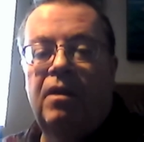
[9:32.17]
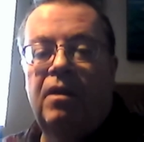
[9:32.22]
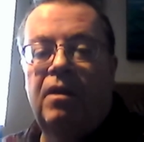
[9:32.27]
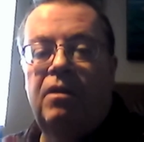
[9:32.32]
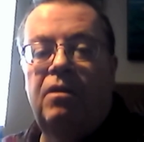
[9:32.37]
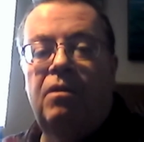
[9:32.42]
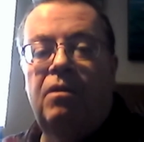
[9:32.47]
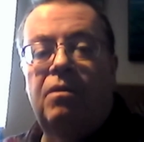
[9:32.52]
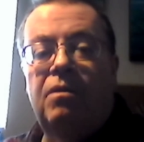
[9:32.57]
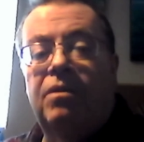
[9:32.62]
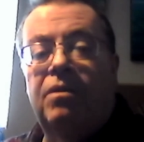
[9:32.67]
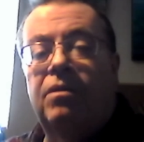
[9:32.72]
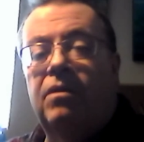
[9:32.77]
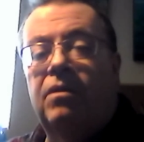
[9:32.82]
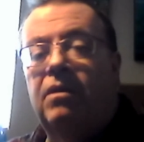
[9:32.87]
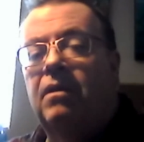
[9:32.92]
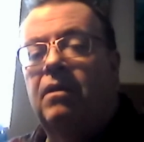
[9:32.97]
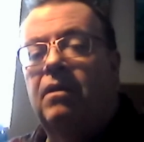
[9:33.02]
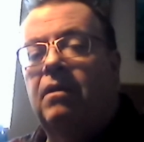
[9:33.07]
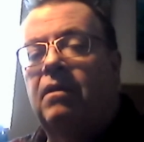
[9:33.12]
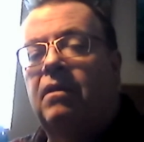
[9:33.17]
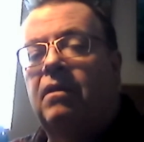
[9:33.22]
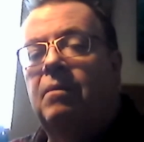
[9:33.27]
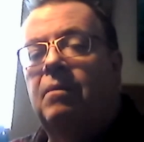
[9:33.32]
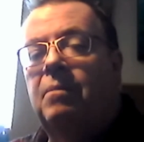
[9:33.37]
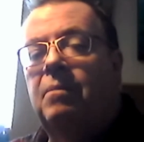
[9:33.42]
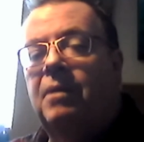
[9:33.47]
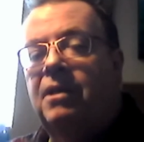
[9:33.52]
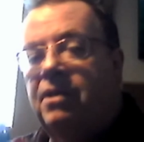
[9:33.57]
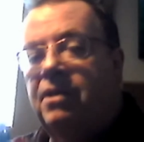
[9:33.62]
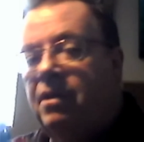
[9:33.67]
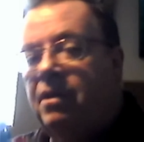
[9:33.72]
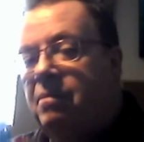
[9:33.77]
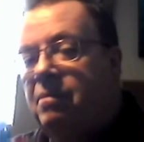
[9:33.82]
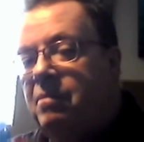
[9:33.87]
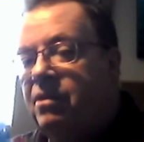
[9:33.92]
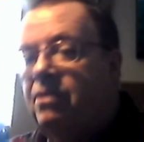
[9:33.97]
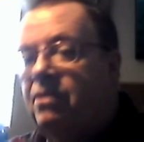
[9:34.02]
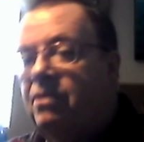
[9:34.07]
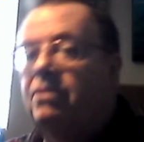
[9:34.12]
Not that the ballistic
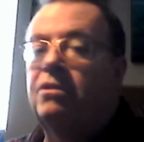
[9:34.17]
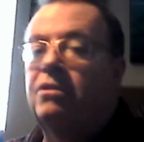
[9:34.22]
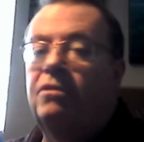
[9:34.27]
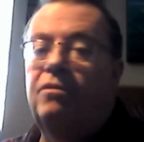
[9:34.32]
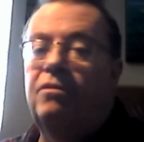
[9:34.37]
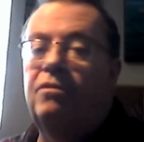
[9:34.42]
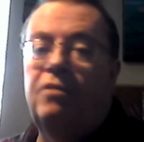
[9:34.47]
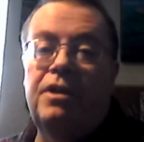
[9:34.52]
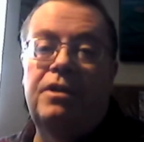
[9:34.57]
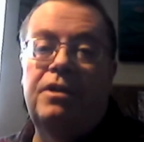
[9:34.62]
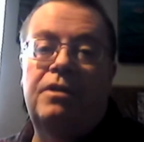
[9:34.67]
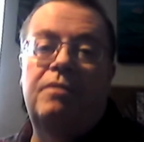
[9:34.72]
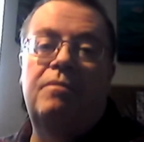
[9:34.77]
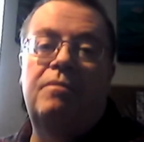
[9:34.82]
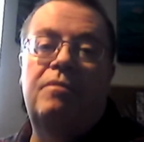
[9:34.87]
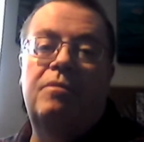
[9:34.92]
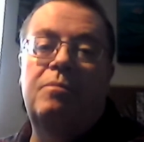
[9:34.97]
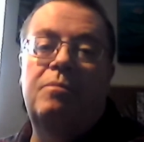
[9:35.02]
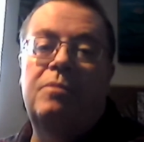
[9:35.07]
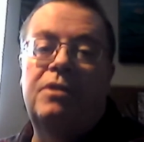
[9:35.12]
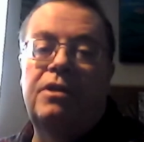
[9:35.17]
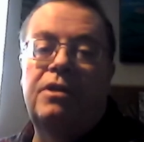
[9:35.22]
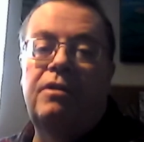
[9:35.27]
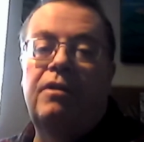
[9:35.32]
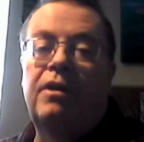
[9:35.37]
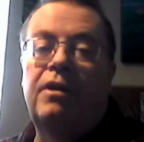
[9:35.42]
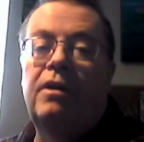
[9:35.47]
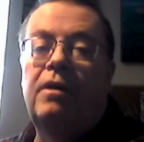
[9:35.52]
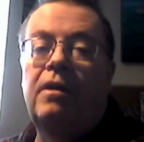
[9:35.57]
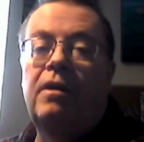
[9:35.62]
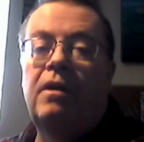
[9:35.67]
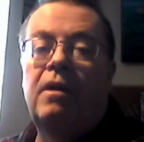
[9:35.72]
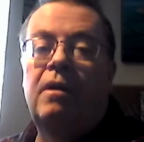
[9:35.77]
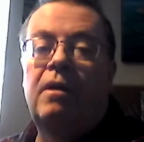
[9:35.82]
missiles could reach them from Syria,